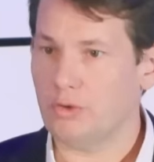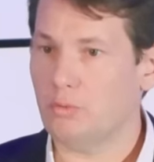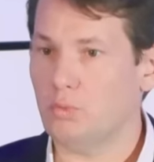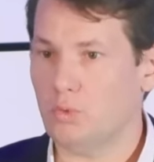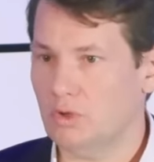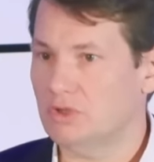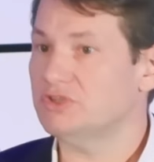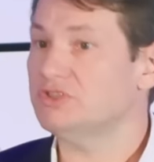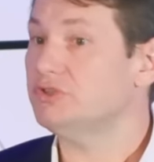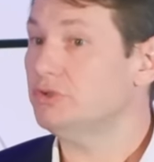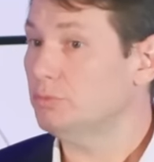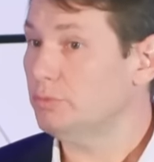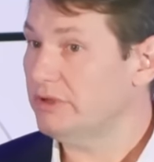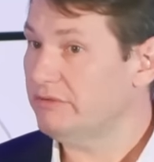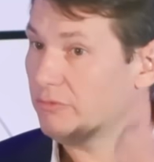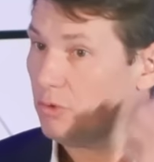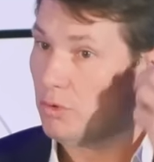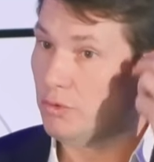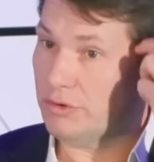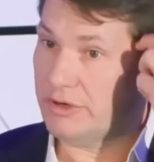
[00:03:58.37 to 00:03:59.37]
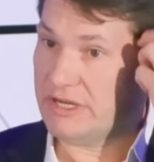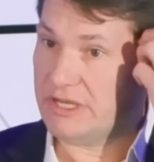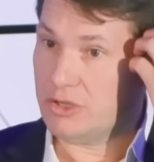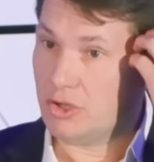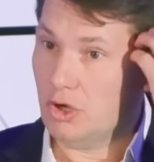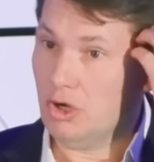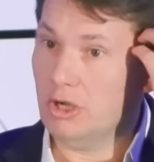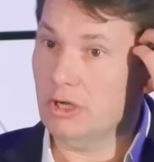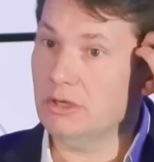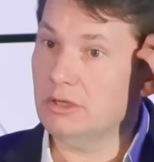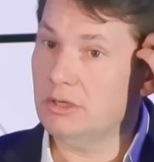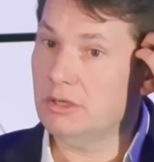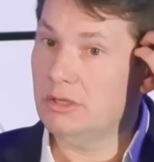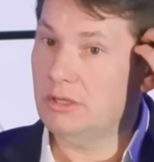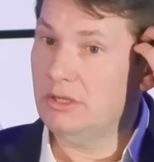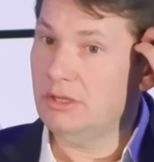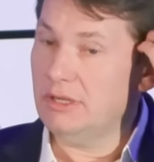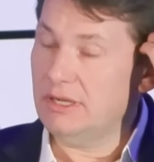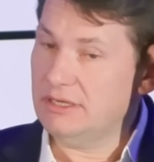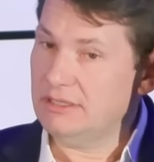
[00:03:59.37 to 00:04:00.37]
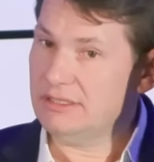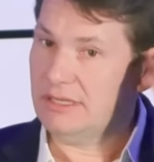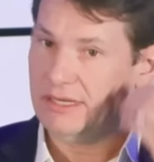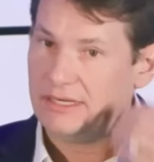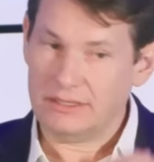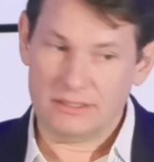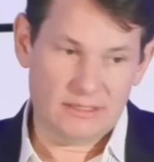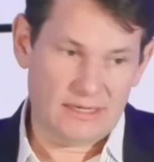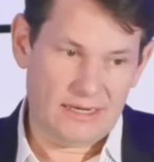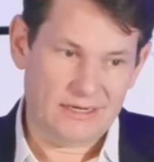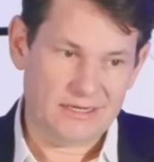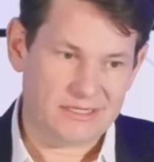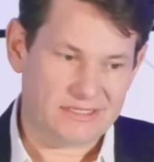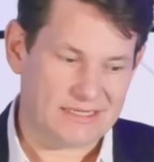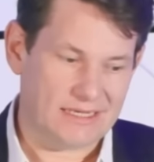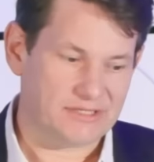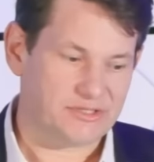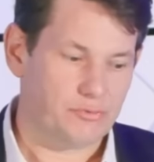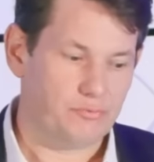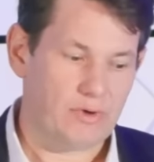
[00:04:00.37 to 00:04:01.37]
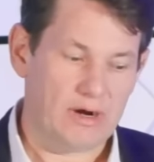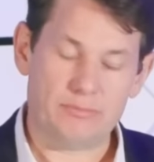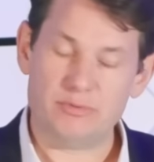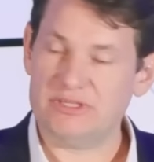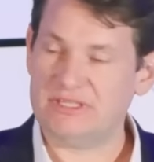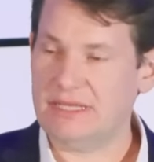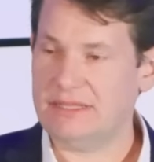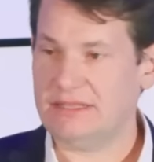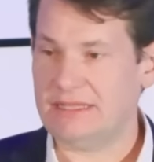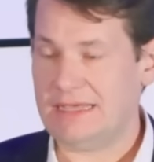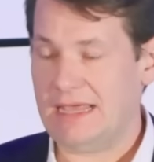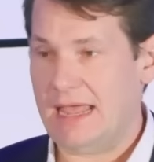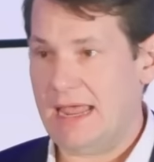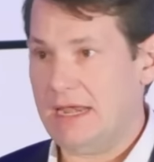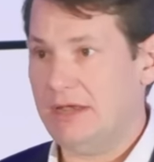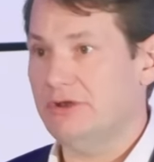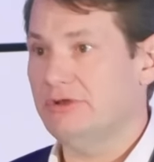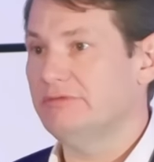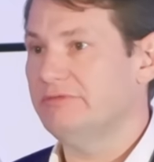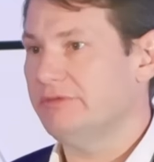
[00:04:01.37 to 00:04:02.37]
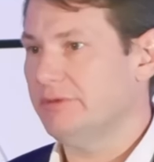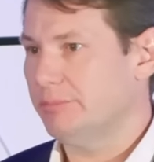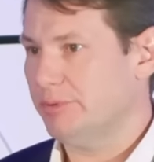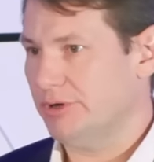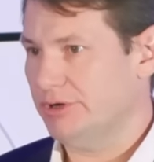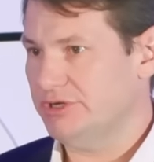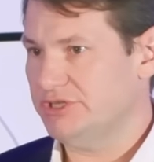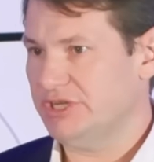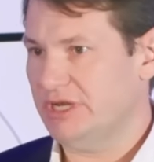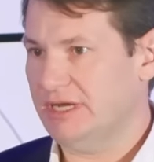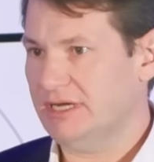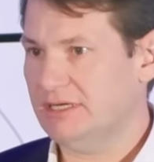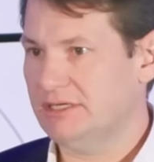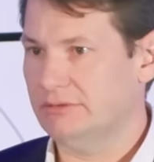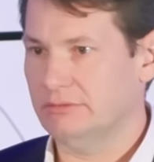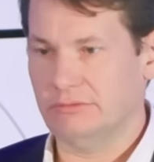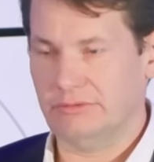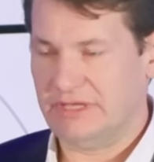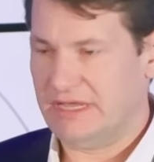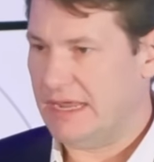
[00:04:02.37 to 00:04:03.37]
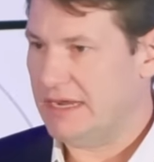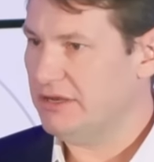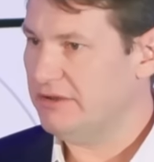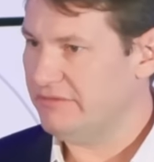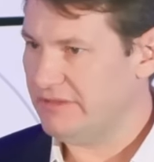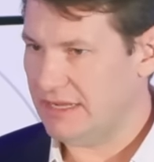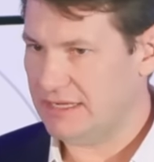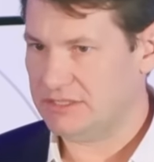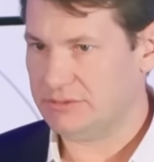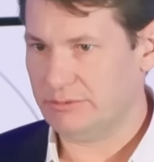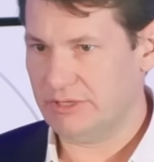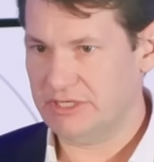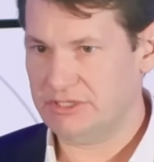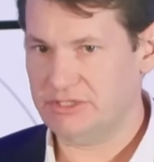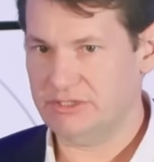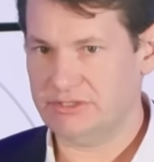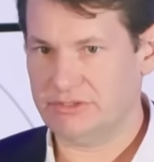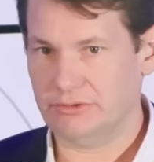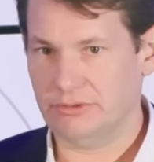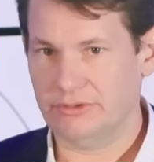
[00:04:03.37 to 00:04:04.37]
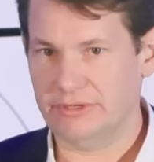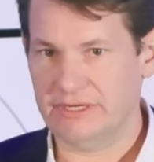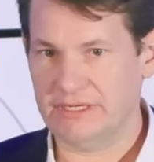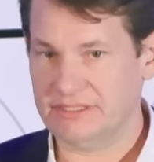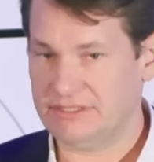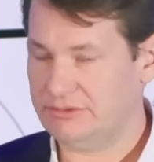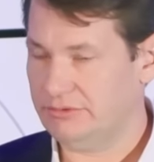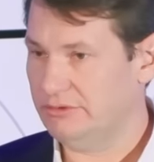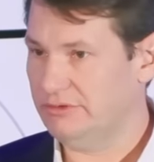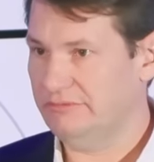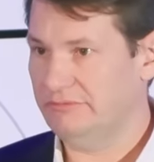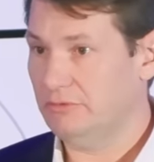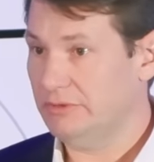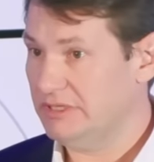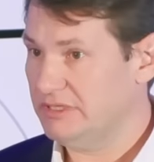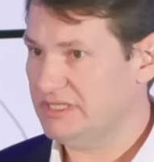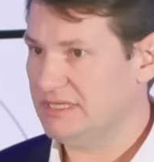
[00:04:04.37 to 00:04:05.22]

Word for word: it was that we've already got and it, and, it, and it doesn't represent the end of the project or the end of the exploration story. It sort of, in